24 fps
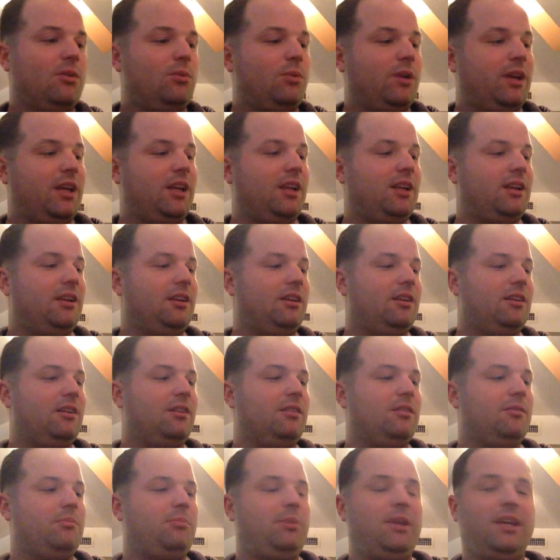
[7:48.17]
When
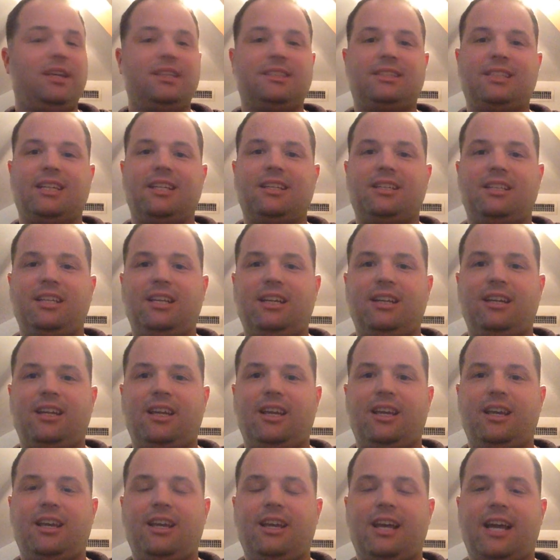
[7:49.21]
PSA
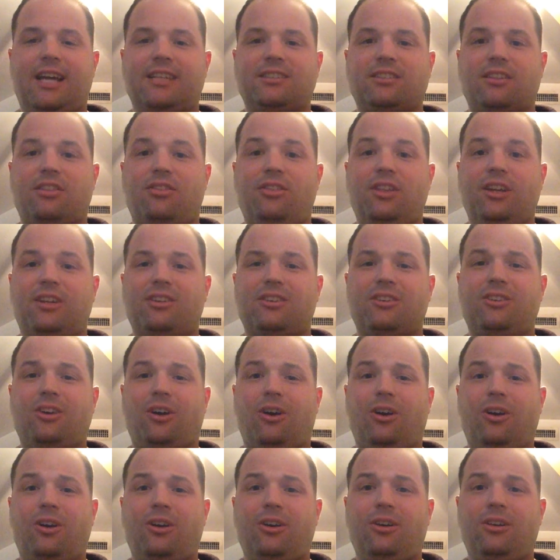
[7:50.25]
DNA has a thicker
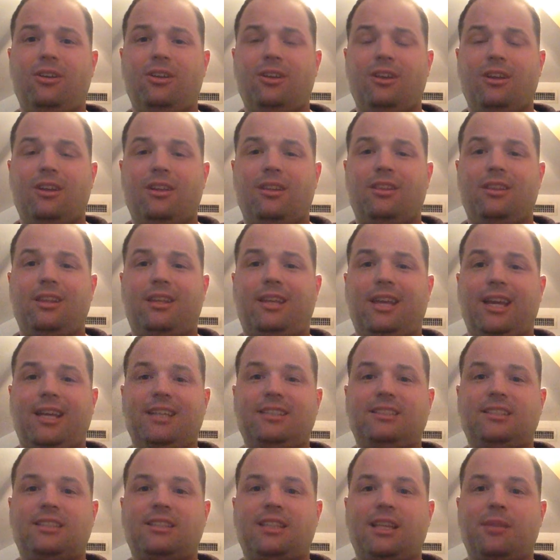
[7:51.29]
card, the
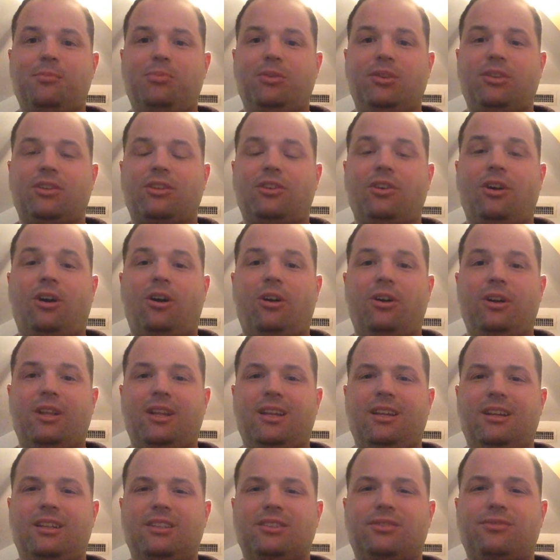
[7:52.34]
case that they put the card
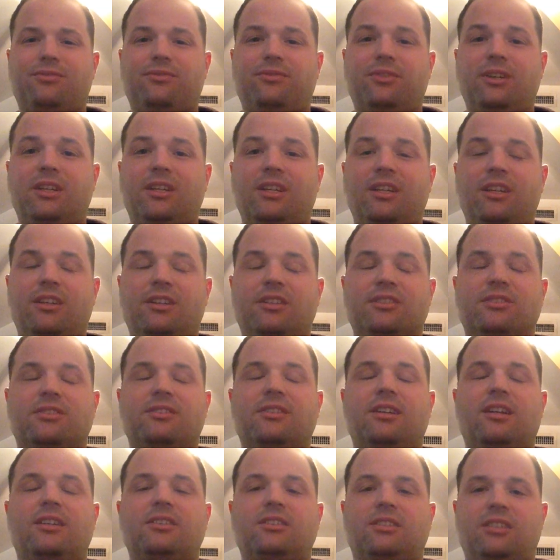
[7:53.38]
in is freaking
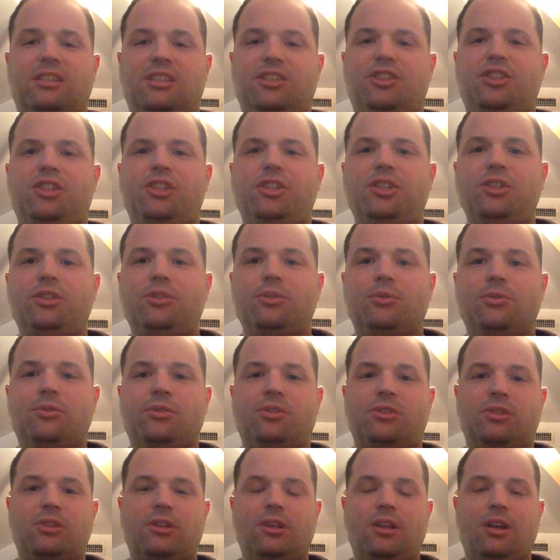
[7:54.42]
disgusting. It's
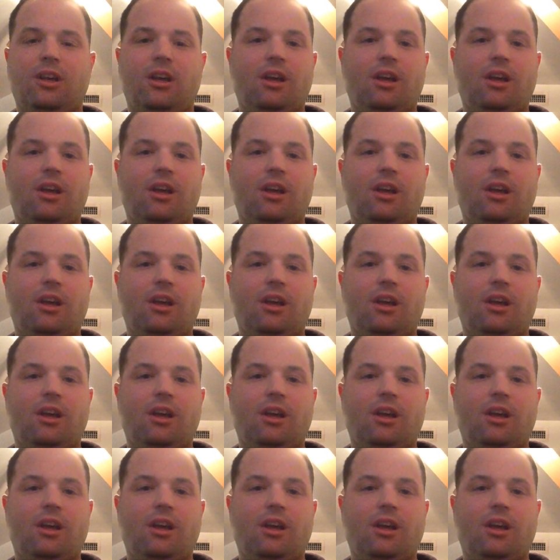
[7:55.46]
huge.